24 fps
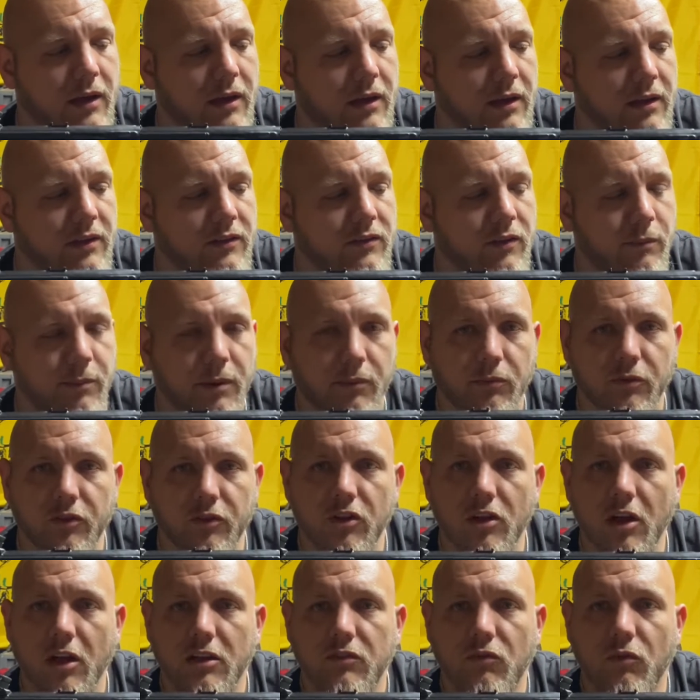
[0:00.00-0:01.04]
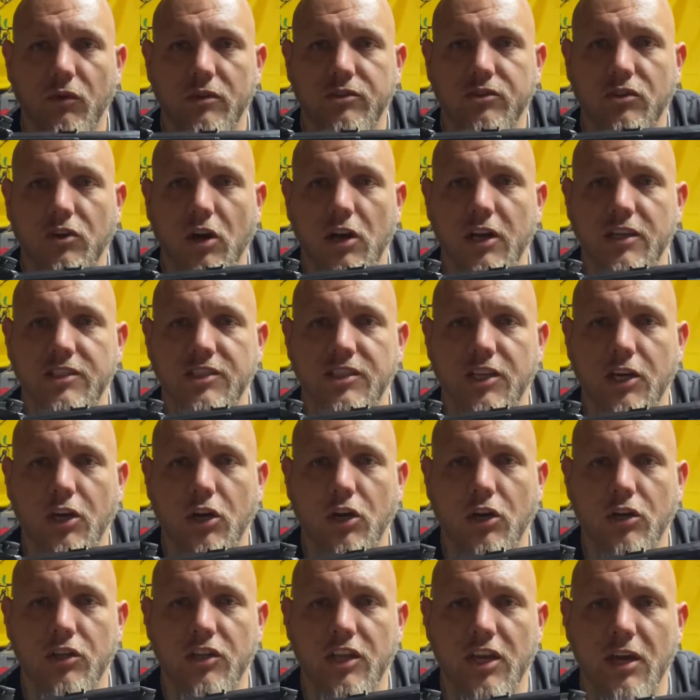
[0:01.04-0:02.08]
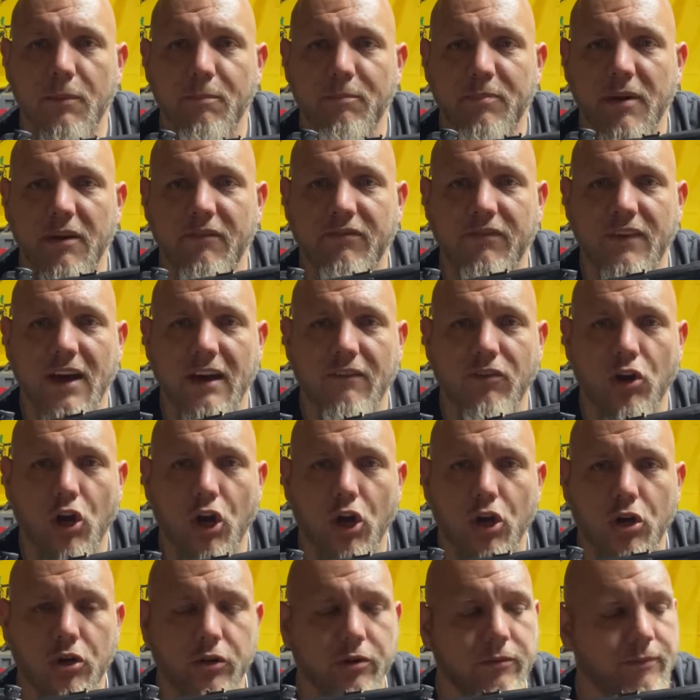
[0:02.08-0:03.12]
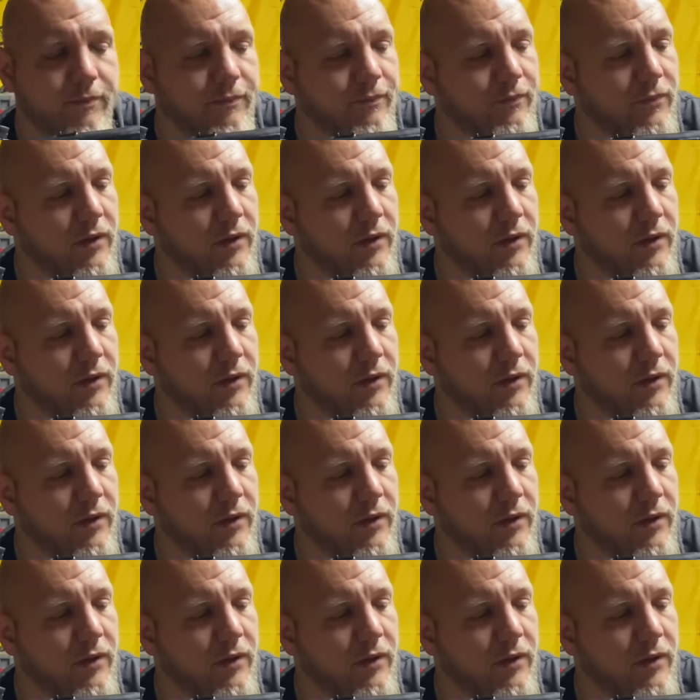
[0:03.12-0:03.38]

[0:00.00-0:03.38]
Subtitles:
Some people do not want to call it the MP5 clone.